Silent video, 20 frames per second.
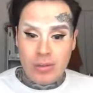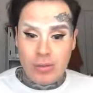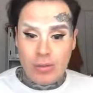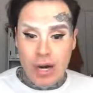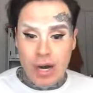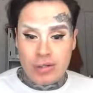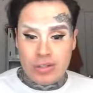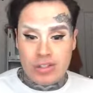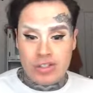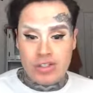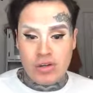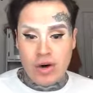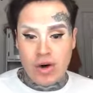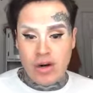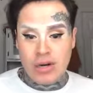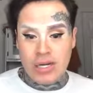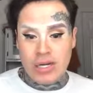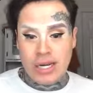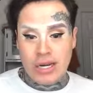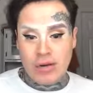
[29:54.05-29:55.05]
Brows are so
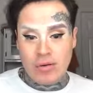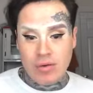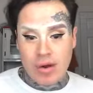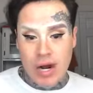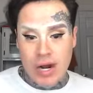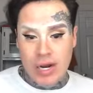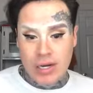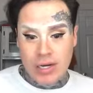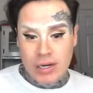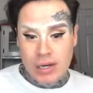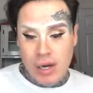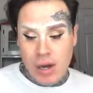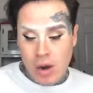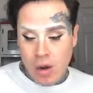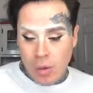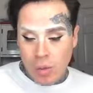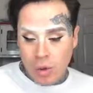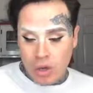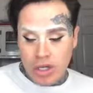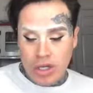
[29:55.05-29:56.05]
hard to get right.
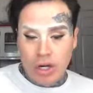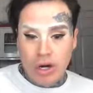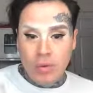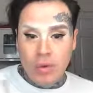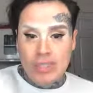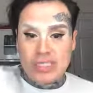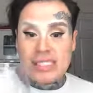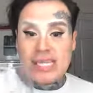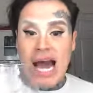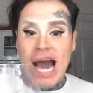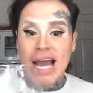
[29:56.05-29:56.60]
Well, you know what?